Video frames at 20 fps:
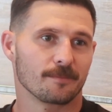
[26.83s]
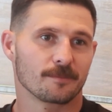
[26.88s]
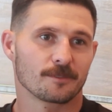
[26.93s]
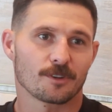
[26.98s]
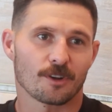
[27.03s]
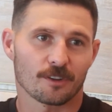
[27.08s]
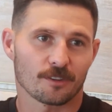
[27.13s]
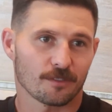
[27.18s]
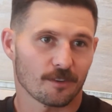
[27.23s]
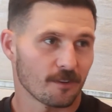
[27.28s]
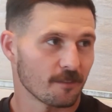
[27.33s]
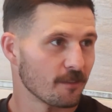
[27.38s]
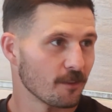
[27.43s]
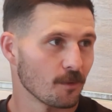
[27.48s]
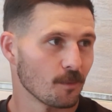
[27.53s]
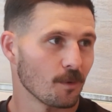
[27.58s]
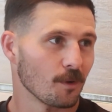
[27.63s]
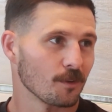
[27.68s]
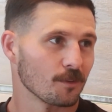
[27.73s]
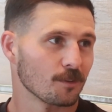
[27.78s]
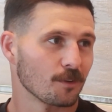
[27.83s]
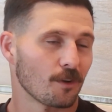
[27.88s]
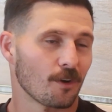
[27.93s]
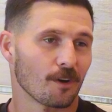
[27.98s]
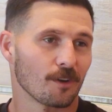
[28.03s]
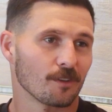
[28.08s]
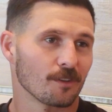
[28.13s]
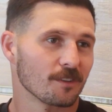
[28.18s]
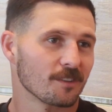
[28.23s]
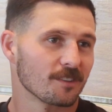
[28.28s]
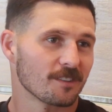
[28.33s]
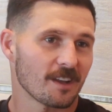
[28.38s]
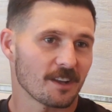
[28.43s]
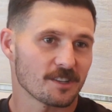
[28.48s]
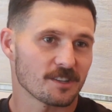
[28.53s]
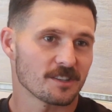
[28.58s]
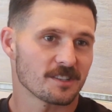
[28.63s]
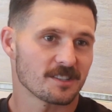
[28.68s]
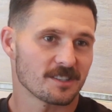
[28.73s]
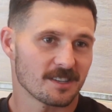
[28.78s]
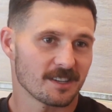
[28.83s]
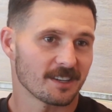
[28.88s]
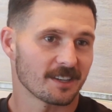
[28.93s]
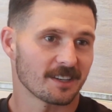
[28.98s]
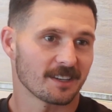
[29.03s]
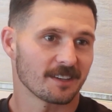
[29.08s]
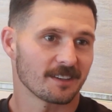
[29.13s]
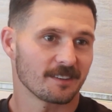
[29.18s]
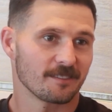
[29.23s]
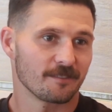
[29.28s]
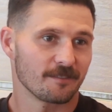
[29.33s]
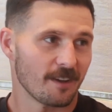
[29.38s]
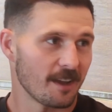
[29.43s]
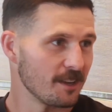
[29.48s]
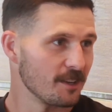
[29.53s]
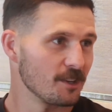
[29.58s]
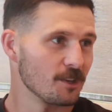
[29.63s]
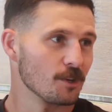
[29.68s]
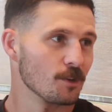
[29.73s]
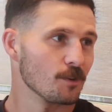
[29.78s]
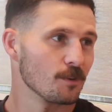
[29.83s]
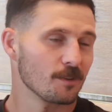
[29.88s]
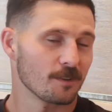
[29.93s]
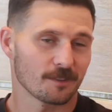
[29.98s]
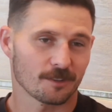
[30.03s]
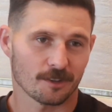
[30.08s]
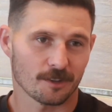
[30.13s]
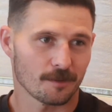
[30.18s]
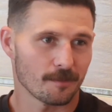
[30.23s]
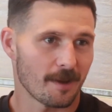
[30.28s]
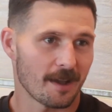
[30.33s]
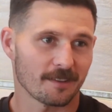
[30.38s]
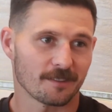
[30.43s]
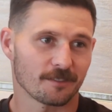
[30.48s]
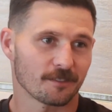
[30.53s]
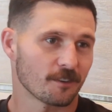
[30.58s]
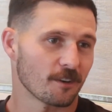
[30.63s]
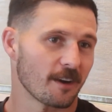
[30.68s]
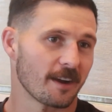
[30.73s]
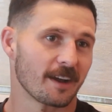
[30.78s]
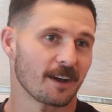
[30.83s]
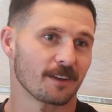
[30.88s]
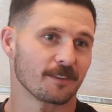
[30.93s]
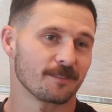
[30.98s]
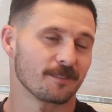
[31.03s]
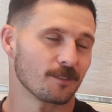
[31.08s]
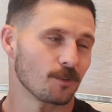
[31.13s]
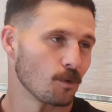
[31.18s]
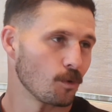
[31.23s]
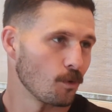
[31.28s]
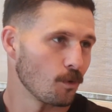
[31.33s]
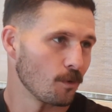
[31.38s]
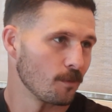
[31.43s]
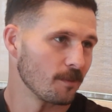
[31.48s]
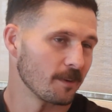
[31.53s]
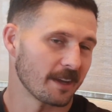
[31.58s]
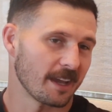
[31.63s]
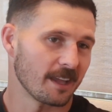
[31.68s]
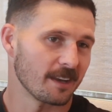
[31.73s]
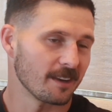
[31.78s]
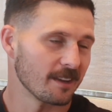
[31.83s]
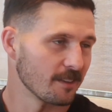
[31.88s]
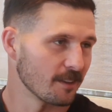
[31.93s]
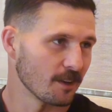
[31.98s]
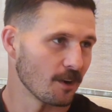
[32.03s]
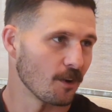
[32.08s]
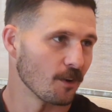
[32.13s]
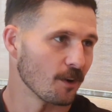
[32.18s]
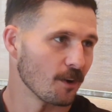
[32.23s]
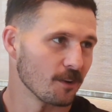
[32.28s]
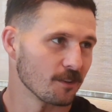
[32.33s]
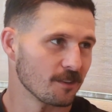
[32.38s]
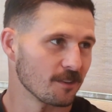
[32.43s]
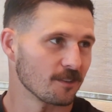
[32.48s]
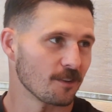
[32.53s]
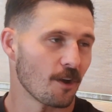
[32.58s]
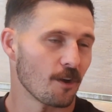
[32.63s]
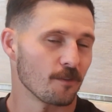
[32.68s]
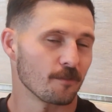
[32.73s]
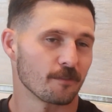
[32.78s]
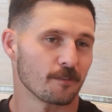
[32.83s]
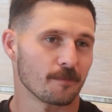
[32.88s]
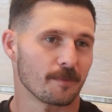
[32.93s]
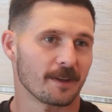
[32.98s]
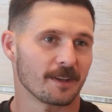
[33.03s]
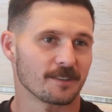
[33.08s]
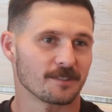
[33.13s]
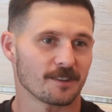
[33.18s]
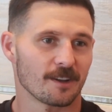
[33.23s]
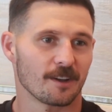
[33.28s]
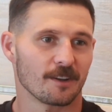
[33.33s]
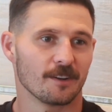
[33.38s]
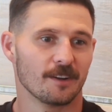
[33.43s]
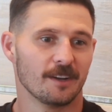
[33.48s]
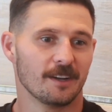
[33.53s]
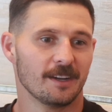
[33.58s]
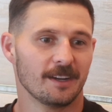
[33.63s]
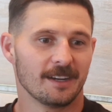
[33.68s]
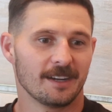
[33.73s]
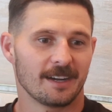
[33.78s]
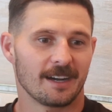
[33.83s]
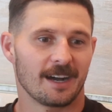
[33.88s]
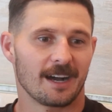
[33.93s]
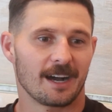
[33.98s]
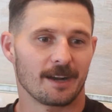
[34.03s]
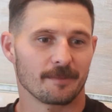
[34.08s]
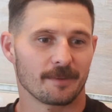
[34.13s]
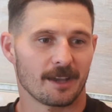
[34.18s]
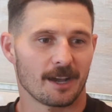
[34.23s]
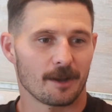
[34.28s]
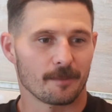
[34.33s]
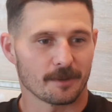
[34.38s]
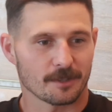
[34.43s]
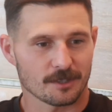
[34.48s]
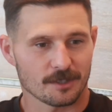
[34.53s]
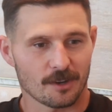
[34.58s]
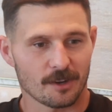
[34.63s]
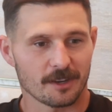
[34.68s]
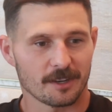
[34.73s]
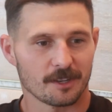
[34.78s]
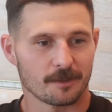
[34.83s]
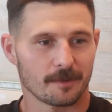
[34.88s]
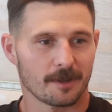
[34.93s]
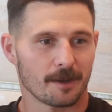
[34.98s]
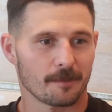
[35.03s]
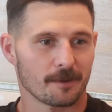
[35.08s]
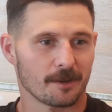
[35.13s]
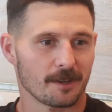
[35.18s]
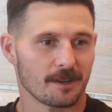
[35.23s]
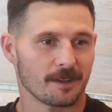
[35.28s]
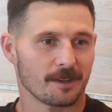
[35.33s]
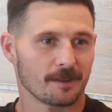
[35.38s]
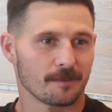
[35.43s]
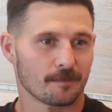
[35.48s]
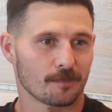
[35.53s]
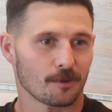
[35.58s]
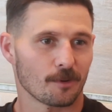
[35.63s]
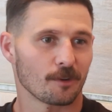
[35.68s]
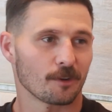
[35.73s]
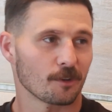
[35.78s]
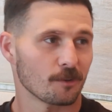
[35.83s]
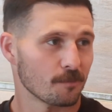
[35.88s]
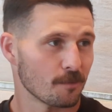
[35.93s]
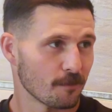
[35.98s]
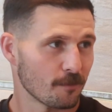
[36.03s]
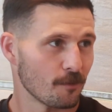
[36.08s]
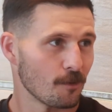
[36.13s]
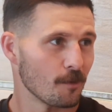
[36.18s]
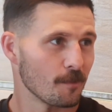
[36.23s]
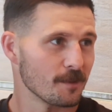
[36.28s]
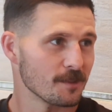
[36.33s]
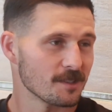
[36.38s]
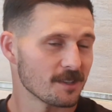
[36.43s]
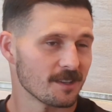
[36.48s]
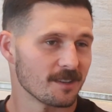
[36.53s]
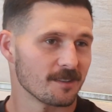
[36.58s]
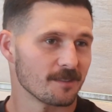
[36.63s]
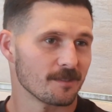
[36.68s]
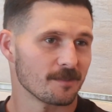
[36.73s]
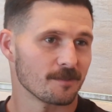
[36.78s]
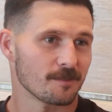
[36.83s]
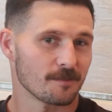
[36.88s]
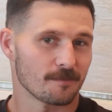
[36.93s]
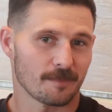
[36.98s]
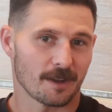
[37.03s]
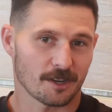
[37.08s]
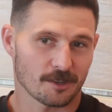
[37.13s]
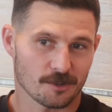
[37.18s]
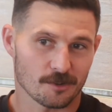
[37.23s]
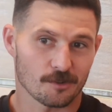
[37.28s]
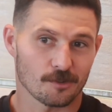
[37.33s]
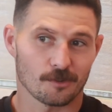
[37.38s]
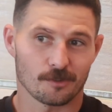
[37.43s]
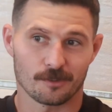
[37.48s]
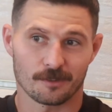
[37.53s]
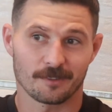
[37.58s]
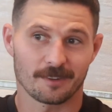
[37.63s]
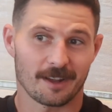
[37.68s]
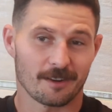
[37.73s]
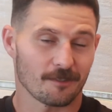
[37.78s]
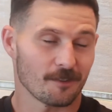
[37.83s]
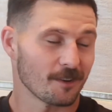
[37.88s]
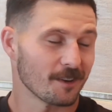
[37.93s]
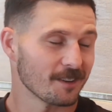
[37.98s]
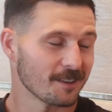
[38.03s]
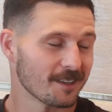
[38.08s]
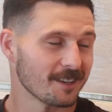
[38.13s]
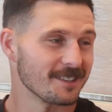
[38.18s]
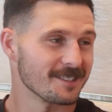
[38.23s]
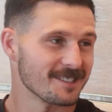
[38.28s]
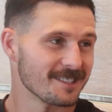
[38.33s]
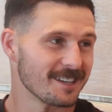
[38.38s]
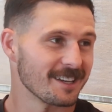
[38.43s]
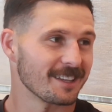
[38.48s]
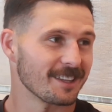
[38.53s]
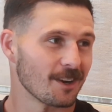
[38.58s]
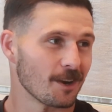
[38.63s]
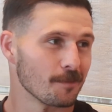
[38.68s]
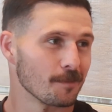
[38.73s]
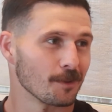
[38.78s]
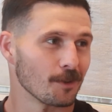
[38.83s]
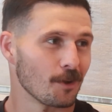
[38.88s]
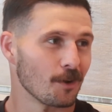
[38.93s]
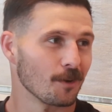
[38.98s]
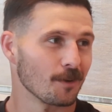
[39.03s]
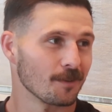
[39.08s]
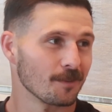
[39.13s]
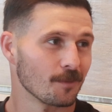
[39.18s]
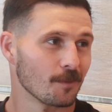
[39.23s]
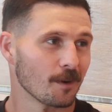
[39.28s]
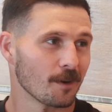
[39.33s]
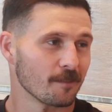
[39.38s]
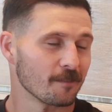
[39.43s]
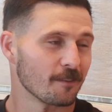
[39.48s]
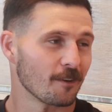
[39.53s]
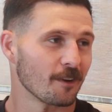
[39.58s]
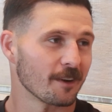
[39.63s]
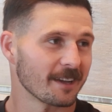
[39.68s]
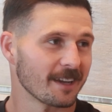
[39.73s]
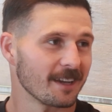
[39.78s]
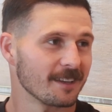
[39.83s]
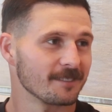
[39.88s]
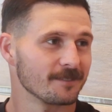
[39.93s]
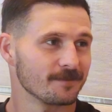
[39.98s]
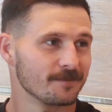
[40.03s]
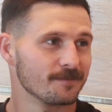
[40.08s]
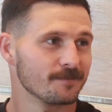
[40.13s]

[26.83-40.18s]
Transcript: Joe's fighting for the world title. It's such a sick venue. It's got a massive crowd. Or again, the Gold Coast is home for me. So, I'm excited to be able to put on a good performance and make sure everyone can see that I belong where I'm fighting at.